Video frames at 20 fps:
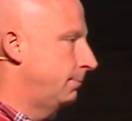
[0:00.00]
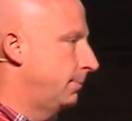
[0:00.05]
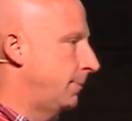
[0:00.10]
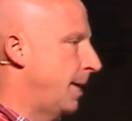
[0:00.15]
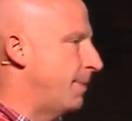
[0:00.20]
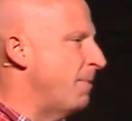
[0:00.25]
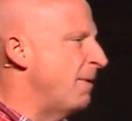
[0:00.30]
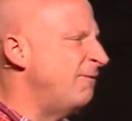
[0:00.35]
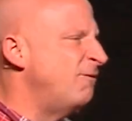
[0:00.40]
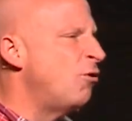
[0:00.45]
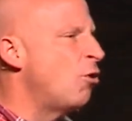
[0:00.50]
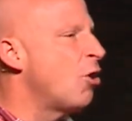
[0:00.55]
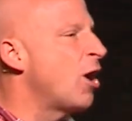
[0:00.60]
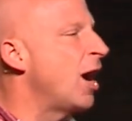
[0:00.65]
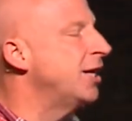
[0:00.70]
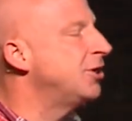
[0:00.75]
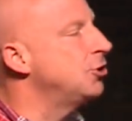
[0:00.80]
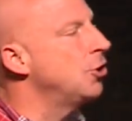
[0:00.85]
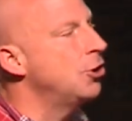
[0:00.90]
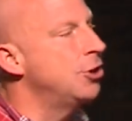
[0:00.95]
And before
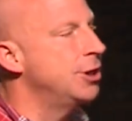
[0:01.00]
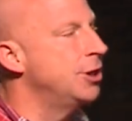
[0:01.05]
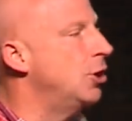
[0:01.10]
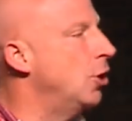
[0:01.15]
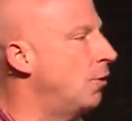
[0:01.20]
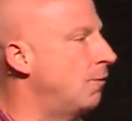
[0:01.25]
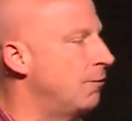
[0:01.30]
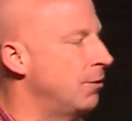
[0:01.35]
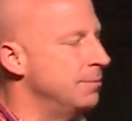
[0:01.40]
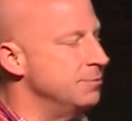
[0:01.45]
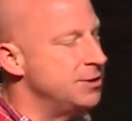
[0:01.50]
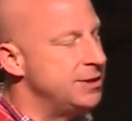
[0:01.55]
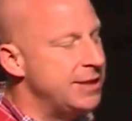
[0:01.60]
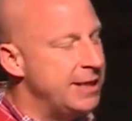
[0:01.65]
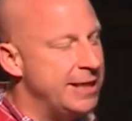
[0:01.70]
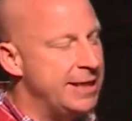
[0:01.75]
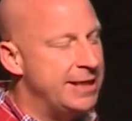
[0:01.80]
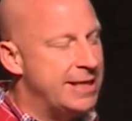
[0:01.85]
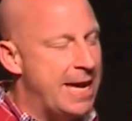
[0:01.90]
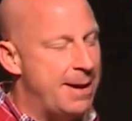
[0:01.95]
I turn it over, I'm
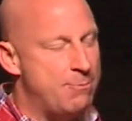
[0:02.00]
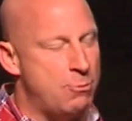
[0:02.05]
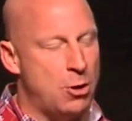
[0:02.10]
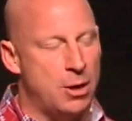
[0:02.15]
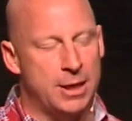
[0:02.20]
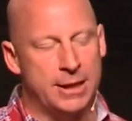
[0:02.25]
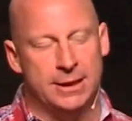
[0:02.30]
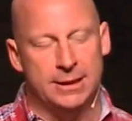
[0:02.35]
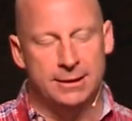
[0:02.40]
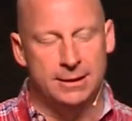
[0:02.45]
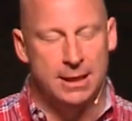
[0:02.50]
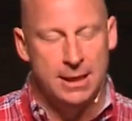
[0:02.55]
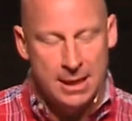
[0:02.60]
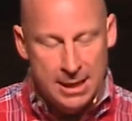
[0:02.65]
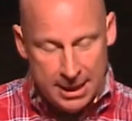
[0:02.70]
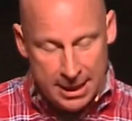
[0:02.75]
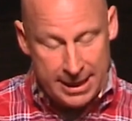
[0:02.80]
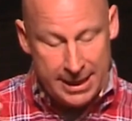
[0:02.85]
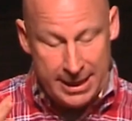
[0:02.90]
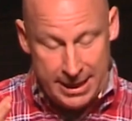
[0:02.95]
sitting in that parking,
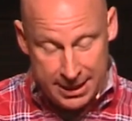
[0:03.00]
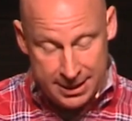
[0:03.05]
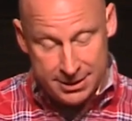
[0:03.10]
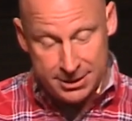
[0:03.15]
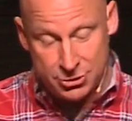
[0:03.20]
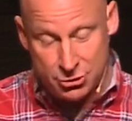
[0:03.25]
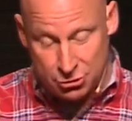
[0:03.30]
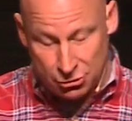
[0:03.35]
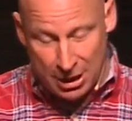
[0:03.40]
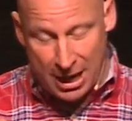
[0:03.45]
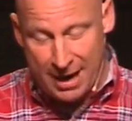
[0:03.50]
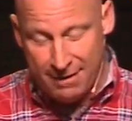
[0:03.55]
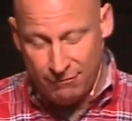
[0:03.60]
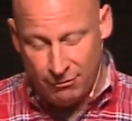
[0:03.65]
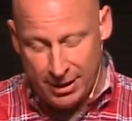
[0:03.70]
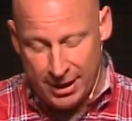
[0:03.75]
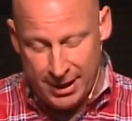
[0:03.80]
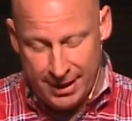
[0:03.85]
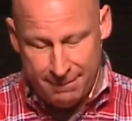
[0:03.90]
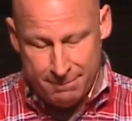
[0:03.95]
in this
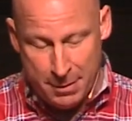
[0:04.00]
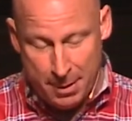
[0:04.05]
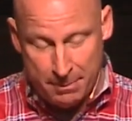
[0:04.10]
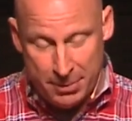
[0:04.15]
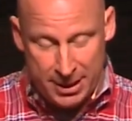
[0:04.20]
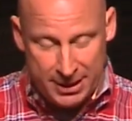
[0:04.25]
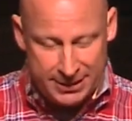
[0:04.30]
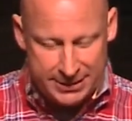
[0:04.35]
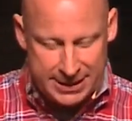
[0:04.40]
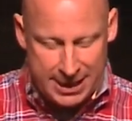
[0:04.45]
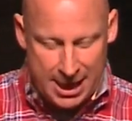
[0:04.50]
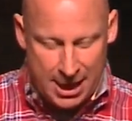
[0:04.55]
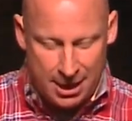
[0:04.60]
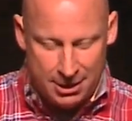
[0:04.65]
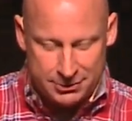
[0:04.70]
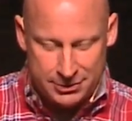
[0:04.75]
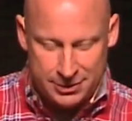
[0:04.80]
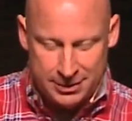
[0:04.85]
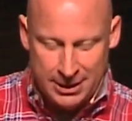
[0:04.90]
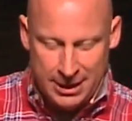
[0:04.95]
driveway at my buddy's
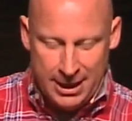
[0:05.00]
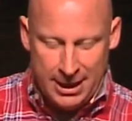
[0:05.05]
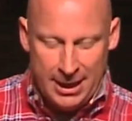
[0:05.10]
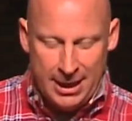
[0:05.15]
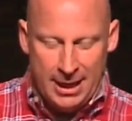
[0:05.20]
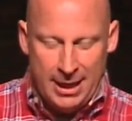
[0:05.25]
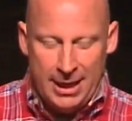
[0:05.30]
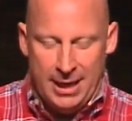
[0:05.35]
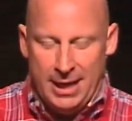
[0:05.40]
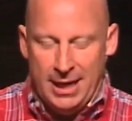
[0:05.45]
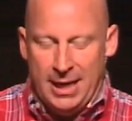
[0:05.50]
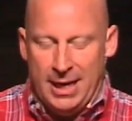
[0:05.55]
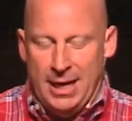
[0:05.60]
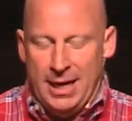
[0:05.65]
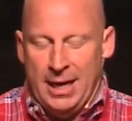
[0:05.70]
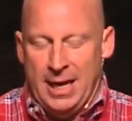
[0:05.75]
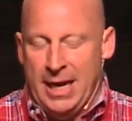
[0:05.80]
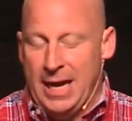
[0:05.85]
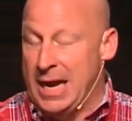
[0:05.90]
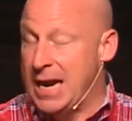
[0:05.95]
house,
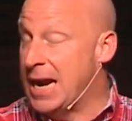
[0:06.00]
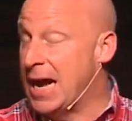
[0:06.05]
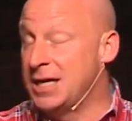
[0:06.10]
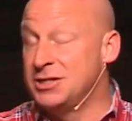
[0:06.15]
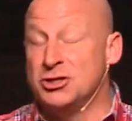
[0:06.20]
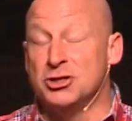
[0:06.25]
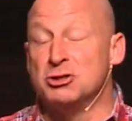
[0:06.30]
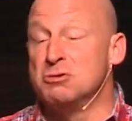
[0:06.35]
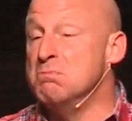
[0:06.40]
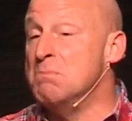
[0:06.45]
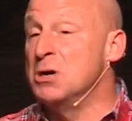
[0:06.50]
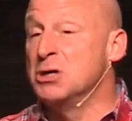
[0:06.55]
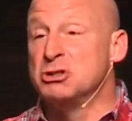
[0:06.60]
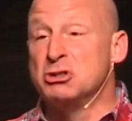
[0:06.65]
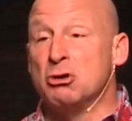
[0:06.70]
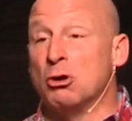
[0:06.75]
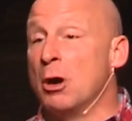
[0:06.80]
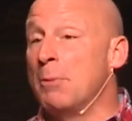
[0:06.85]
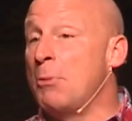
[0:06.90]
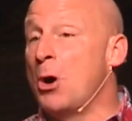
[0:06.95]
and I just
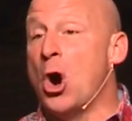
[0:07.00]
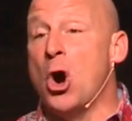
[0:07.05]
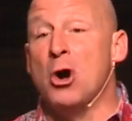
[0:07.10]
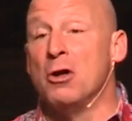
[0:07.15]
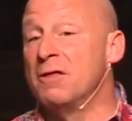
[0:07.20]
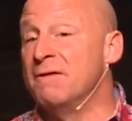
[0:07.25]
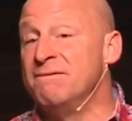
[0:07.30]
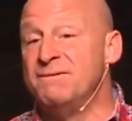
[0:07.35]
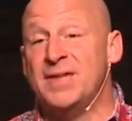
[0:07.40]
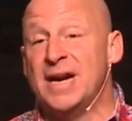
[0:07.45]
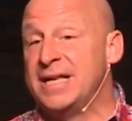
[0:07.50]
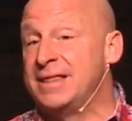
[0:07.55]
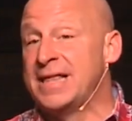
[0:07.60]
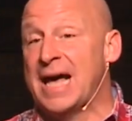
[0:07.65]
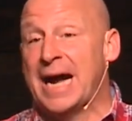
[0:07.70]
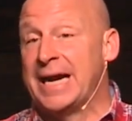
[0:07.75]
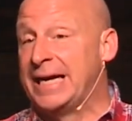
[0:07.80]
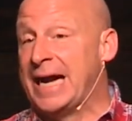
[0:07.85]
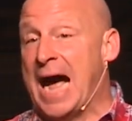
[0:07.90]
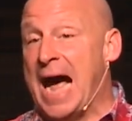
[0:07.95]
muster up all the faith
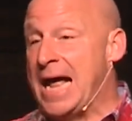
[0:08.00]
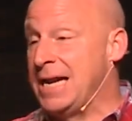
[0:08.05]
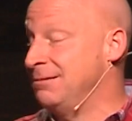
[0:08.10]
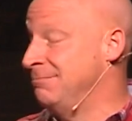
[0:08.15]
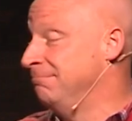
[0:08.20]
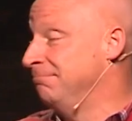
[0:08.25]
I got.